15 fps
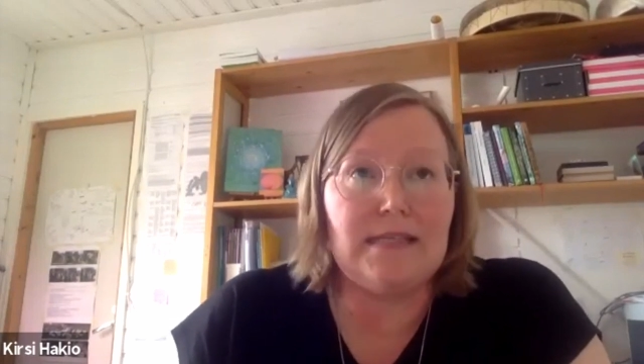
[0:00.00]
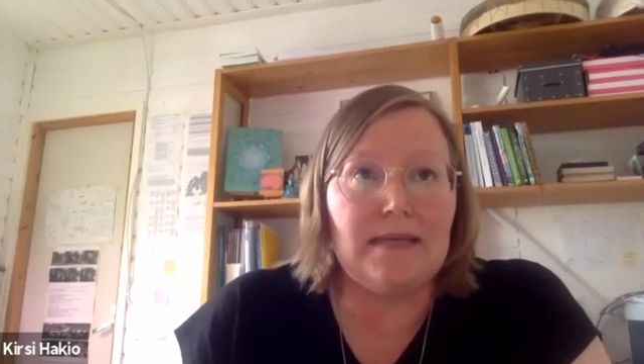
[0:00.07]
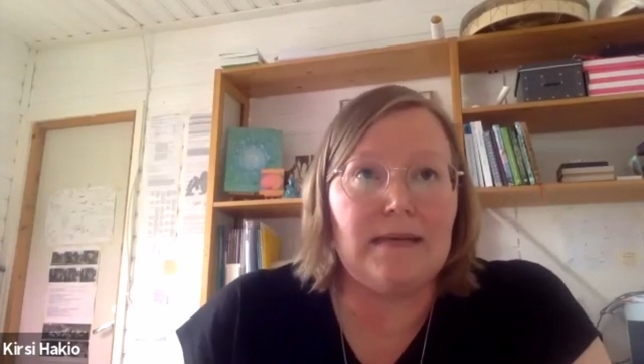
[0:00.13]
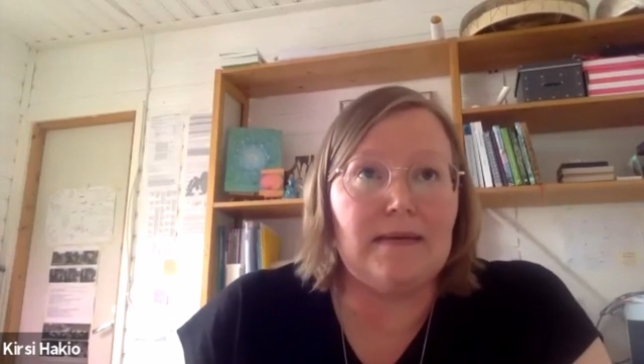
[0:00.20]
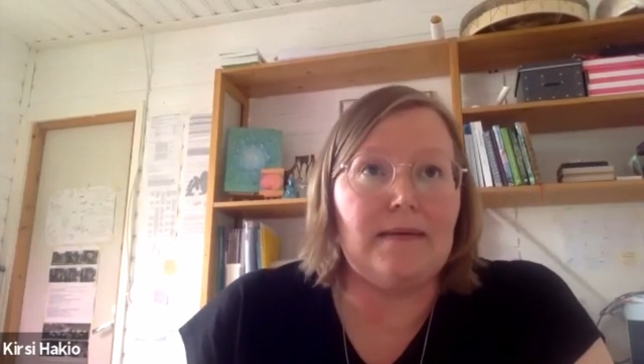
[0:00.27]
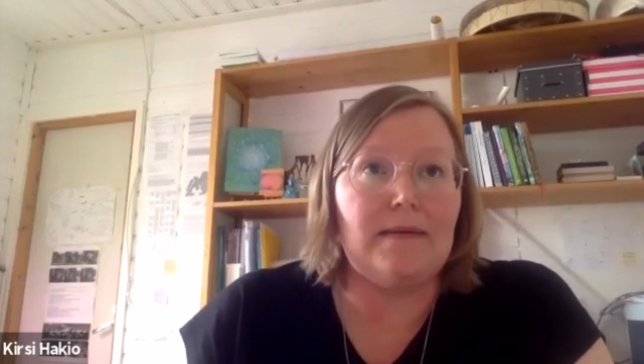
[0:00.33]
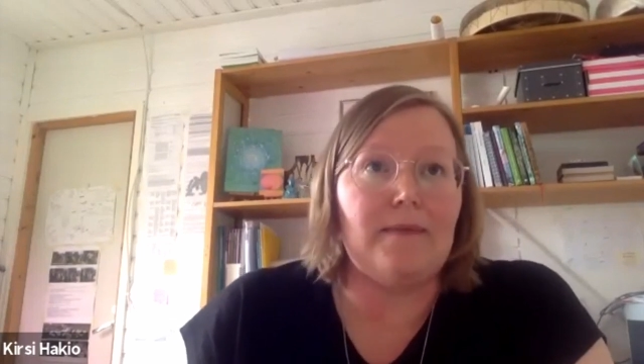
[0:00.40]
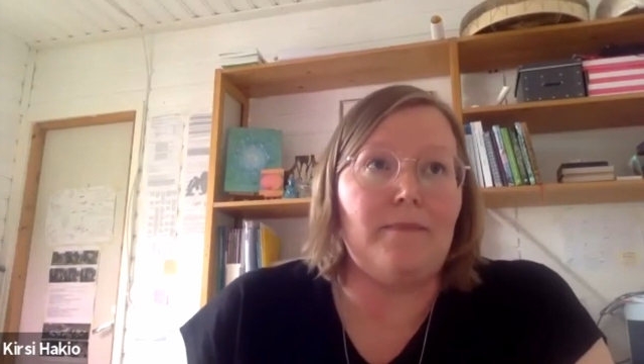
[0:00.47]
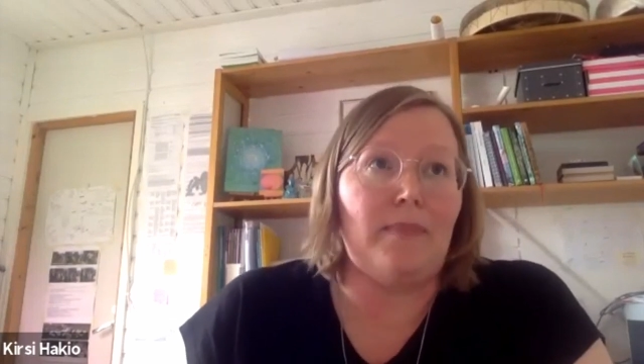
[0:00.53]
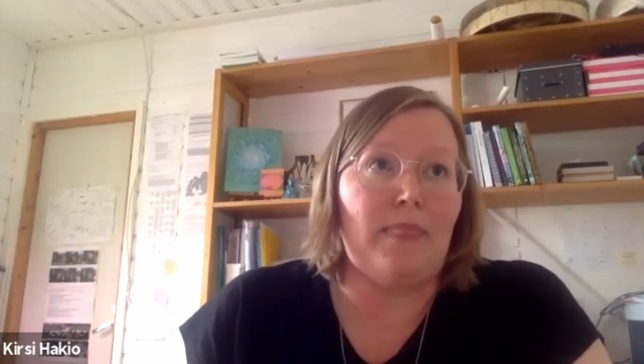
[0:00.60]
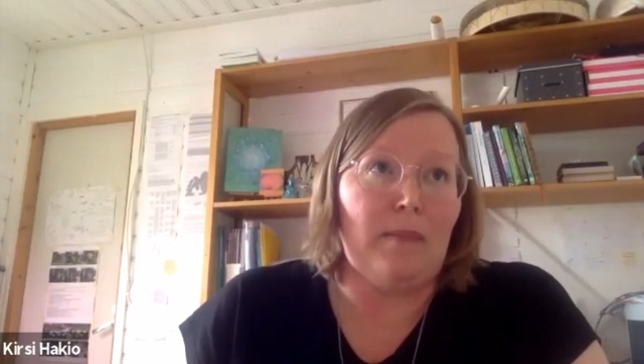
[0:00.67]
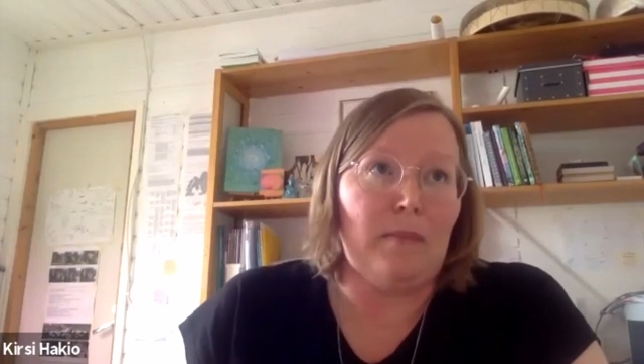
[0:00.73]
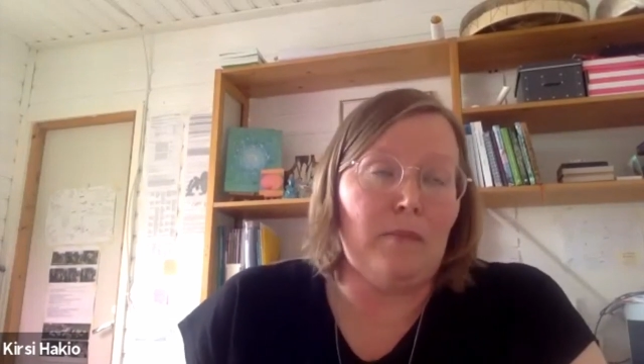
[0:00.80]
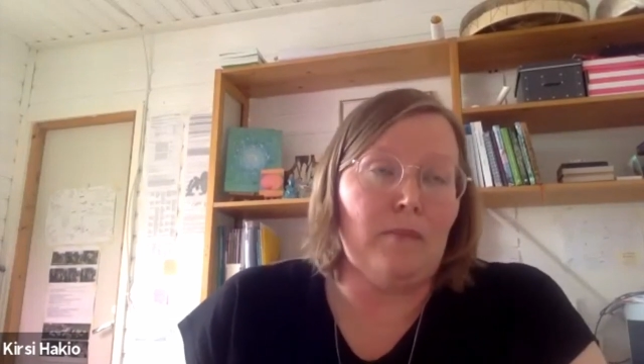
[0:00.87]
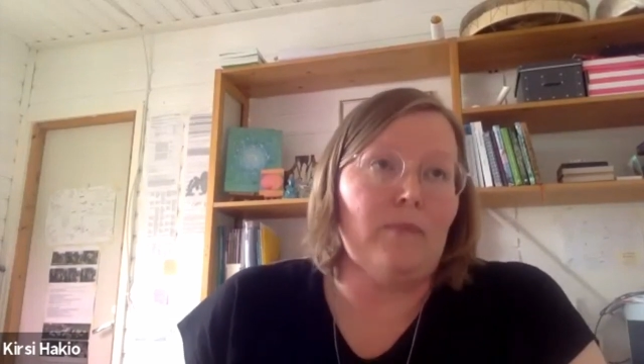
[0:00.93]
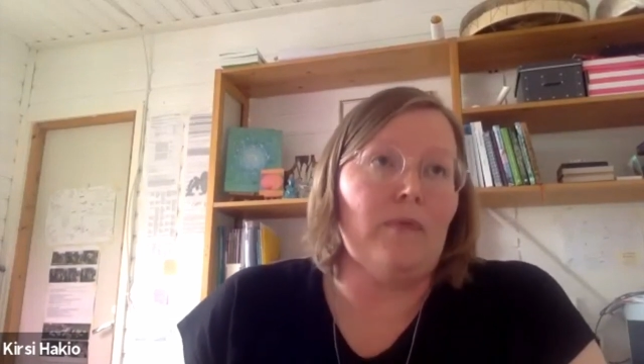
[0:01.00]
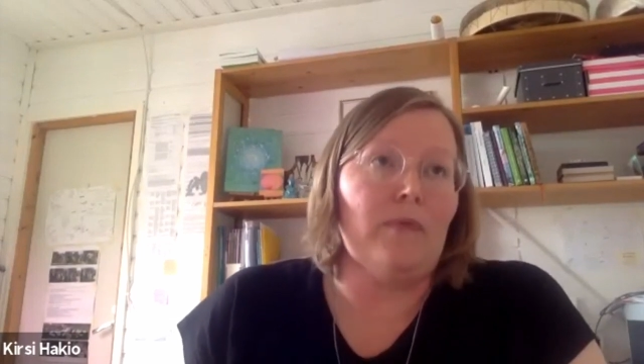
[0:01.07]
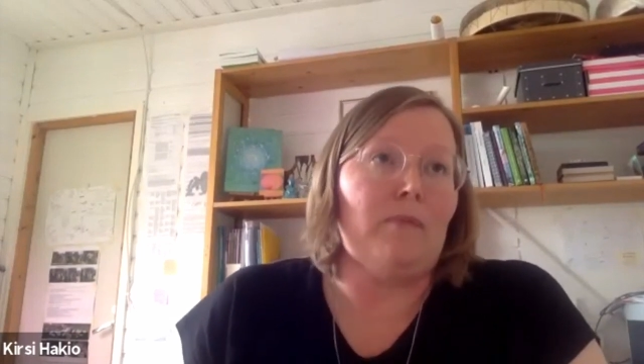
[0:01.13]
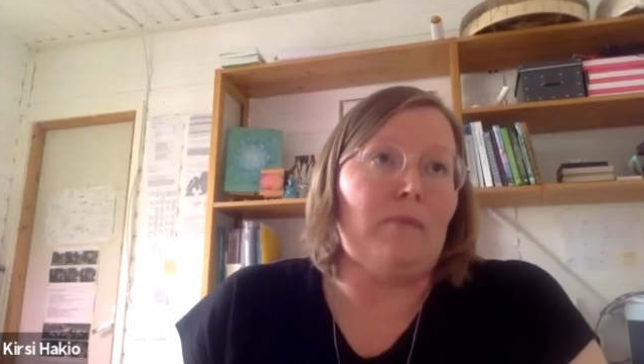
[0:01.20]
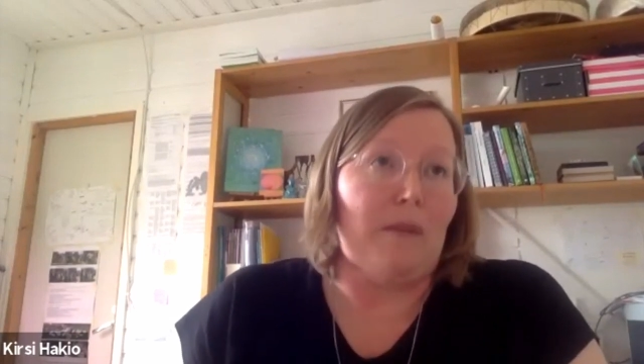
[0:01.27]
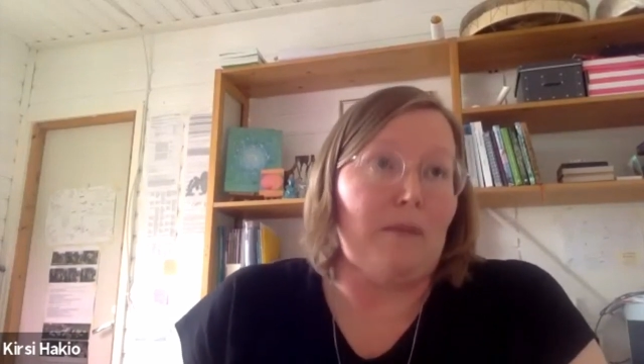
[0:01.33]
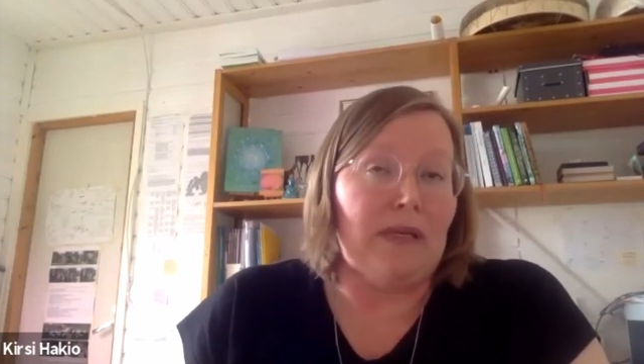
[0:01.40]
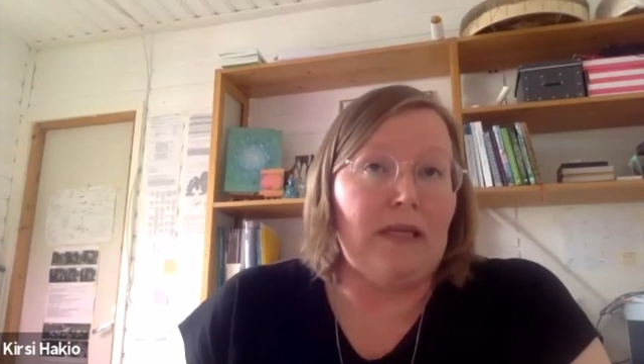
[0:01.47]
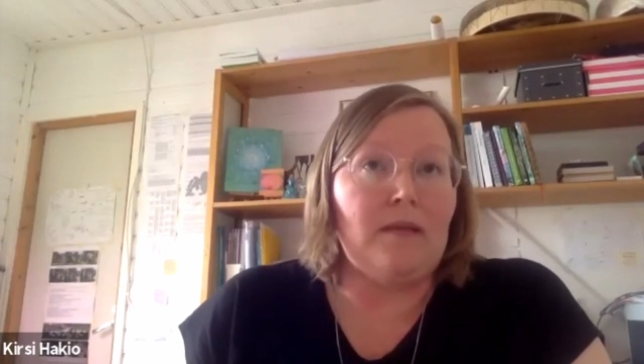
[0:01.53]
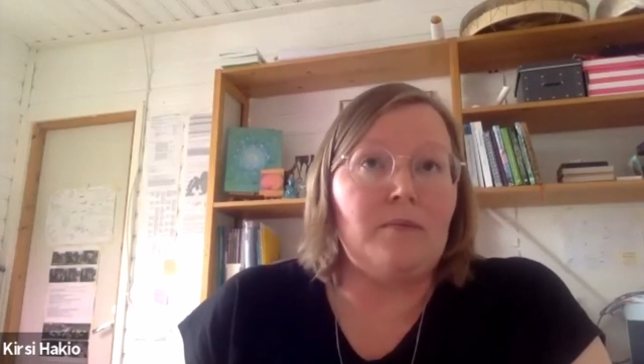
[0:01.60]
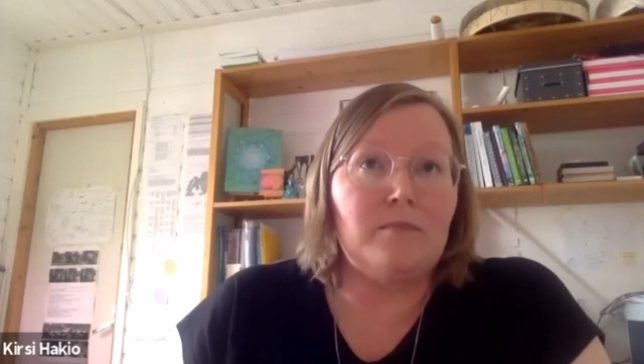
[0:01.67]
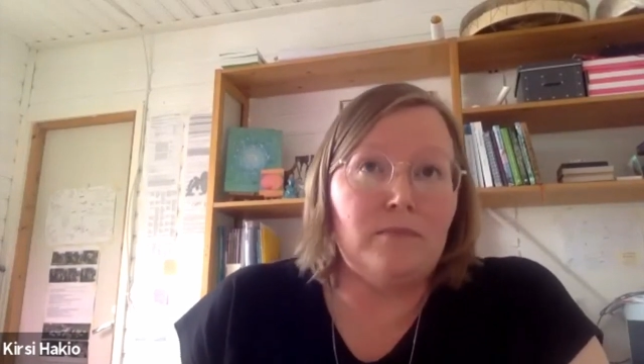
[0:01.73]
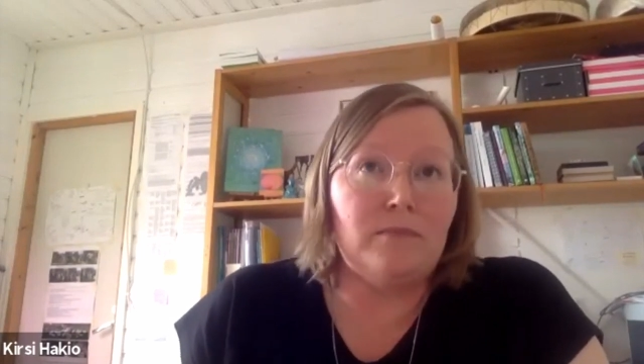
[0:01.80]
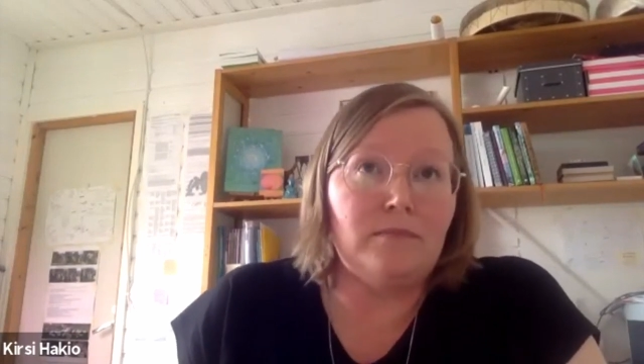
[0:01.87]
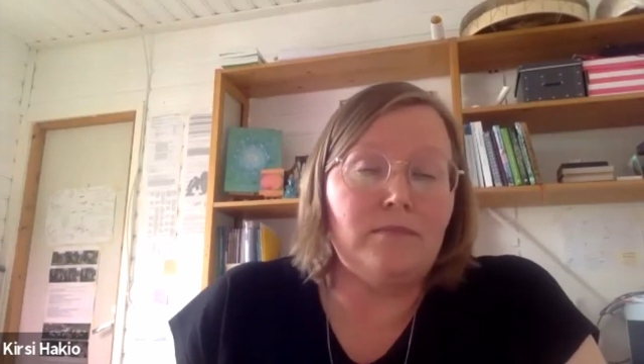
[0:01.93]
a
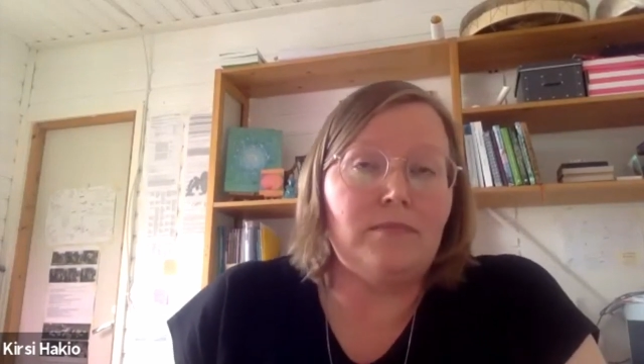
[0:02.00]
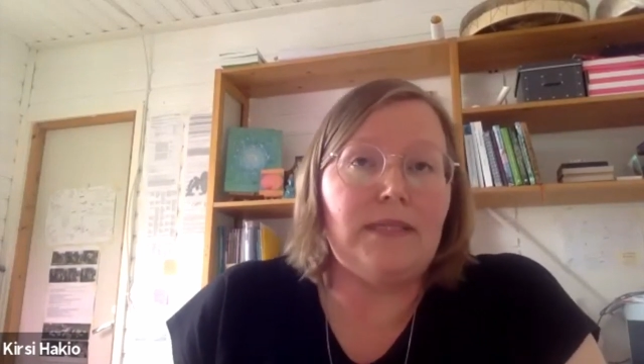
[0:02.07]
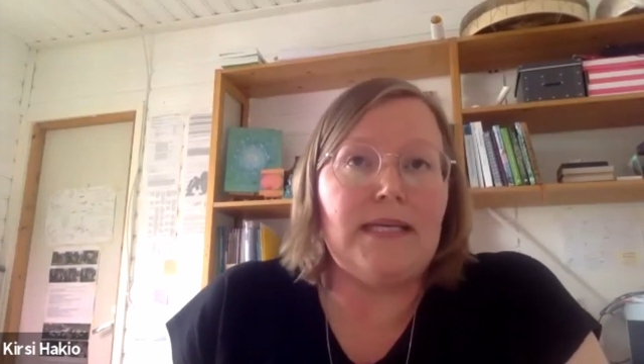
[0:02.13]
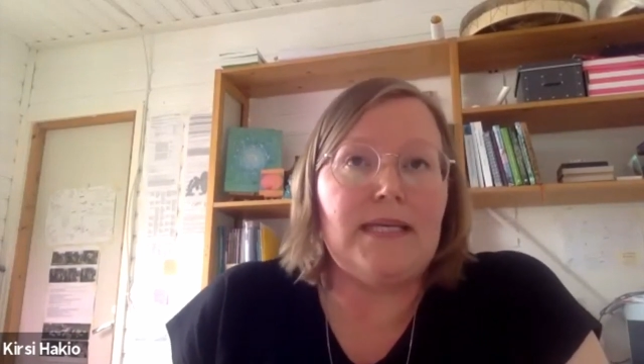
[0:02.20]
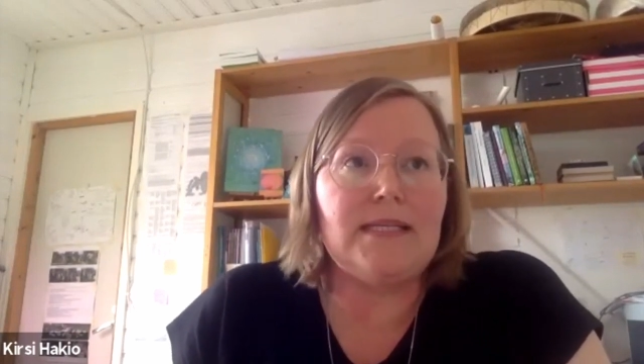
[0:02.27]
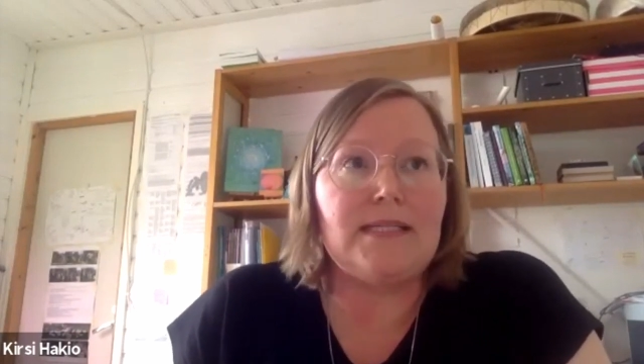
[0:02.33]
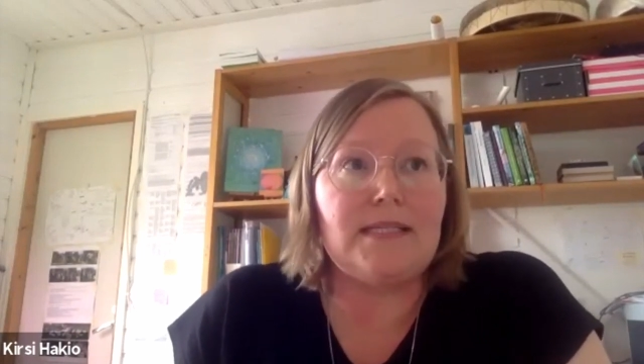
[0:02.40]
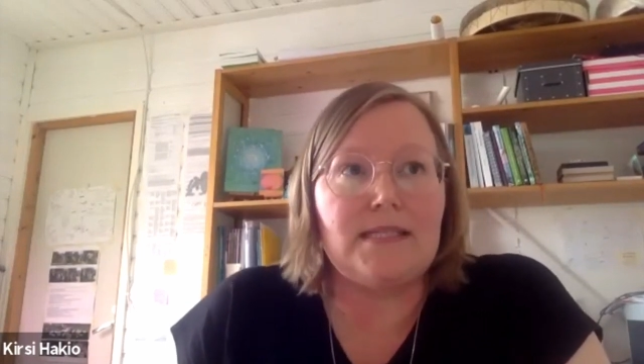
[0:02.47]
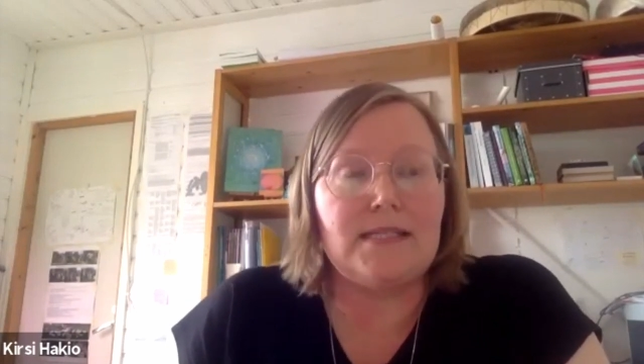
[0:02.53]
public place.